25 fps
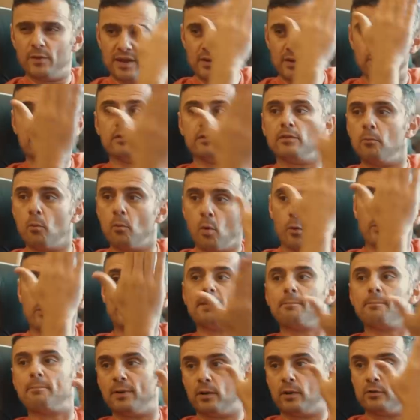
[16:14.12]
For
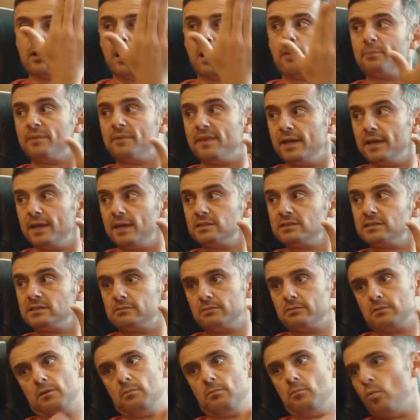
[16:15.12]
me, that was a
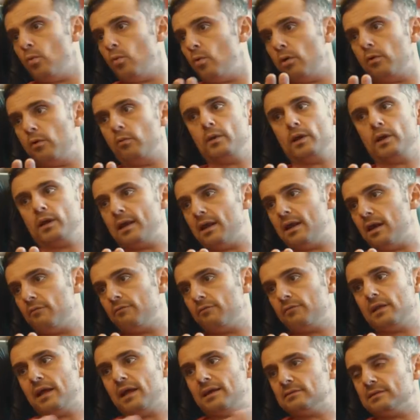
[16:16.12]
game changer. It was
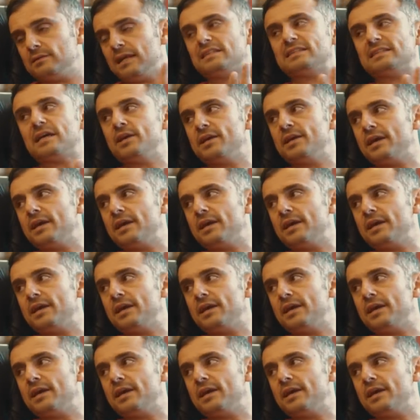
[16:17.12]
completely against the